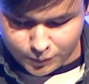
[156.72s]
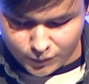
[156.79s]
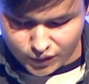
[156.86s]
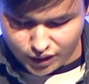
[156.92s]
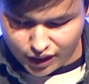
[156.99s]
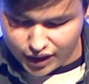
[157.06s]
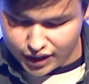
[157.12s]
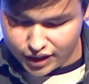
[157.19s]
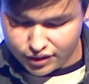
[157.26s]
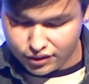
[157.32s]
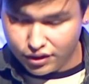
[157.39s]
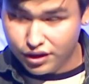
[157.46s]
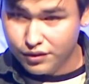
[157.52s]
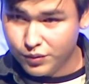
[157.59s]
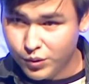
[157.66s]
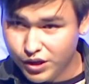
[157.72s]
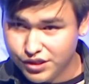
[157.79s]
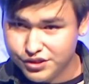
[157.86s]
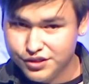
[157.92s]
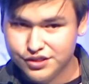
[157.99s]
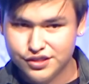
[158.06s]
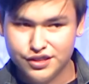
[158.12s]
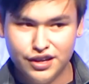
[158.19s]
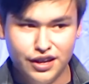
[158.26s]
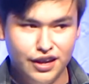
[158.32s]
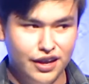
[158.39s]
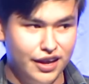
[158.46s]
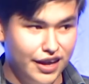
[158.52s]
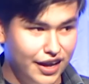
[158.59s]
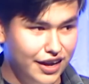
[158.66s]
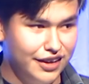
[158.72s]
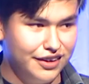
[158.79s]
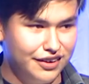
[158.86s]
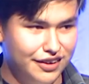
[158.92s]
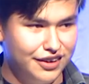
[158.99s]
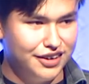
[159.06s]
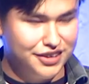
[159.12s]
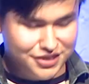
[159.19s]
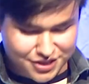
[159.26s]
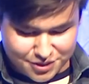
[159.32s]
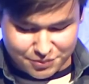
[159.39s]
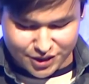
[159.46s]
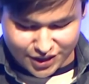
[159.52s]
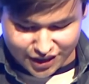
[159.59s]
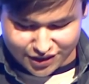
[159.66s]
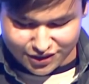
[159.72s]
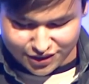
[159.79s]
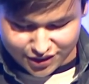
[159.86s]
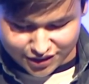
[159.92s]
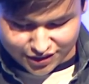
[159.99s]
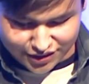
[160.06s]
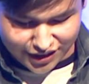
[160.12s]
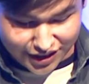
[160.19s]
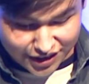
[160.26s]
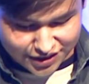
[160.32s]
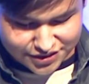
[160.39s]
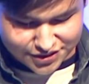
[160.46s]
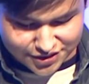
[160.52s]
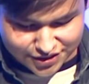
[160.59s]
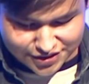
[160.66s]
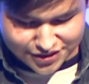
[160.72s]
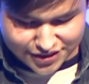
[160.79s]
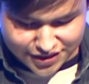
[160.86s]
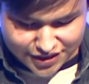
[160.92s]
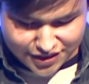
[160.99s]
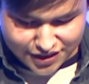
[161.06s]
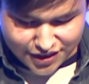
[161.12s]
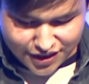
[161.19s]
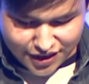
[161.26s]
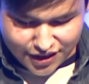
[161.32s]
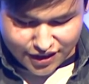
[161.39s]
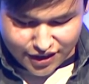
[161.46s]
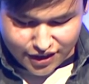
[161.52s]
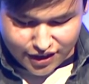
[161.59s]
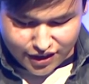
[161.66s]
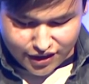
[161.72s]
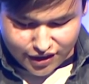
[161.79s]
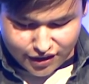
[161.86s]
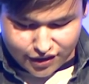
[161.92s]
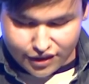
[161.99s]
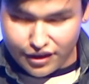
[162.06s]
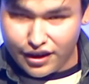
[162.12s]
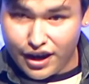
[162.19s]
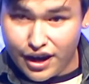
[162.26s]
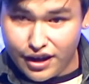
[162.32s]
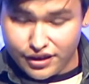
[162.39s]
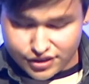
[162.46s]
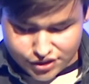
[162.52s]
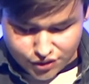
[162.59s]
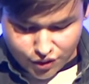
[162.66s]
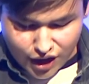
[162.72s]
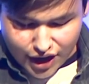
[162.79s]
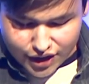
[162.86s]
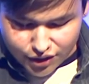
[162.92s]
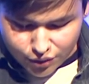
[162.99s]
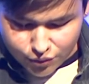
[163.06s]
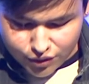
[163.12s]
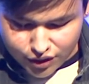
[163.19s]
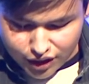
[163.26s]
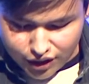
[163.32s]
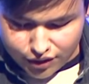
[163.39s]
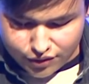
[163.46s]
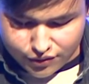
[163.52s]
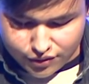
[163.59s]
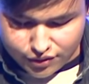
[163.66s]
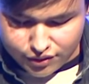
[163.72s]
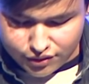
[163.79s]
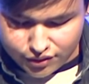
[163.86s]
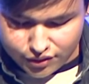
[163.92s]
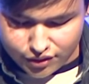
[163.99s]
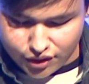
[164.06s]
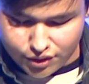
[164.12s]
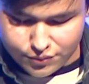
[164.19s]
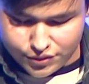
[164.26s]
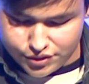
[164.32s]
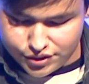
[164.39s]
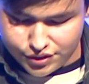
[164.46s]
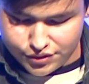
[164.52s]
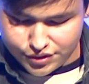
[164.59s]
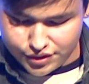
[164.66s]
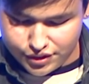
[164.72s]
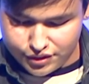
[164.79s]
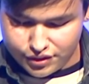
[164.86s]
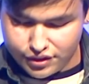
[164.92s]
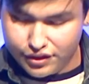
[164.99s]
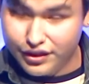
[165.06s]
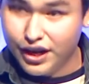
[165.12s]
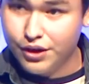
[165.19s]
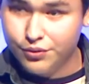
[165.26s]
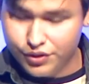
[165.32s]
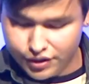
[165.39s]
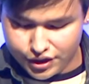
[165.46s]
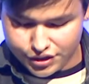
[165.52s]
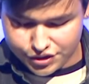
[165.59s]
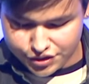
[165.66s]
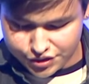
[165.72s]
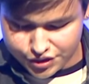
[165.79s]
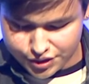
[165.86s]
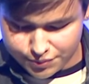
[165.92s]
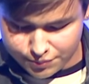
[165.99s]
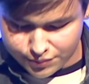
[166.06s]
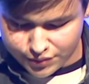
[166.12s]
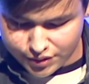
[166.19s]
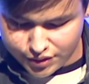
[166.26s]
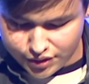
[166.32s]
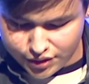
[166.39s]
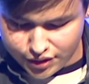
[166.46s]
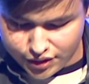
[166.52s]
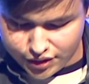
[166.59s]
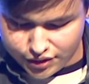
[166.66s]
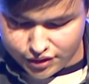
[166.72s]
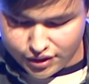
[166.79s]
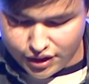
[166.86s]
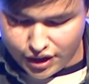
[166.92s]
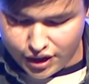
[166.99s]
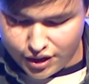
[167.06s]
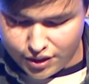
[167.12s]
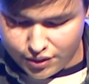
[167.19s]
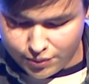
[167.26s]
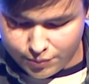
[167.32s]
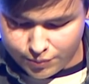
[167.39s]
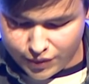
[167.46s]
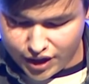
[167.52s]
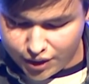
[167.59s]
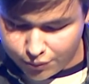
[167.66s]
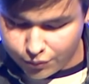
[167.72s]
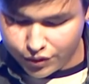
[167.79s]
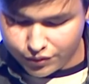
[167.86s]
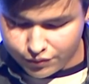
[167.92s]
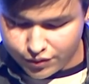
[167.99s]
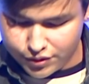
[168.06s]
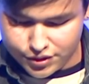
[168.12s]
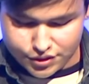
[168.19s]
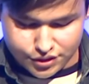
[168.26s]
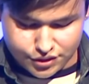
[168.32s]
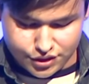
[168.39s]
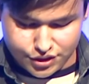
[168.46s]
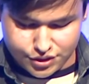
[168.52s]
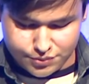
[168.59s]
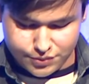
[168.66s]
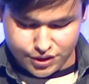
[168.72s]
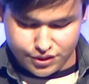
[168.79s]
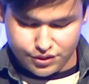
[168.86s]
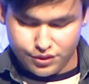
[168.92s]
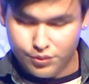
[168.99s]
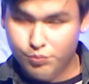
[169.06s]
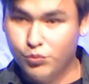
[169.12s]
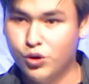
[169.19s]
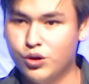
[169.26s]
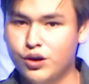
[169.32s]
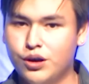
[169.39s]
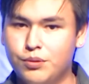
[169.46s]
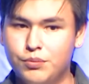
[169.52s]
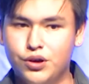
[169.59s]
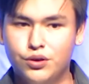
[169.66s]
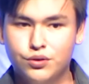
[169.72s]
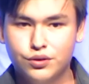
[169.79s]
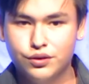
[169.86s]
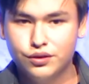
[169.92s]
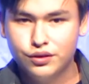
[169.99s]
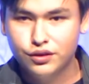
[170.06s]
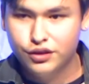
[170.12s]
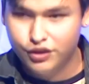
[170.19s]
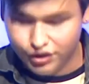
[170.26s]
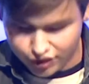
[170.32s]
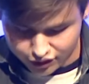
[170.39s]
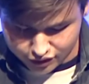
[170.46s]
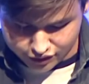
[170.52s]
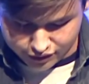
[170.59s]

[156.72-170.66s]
I had a lot of questions, and Simeon had a lot of answers. So I know now God was using that relationship at Workforce to teach me more about God.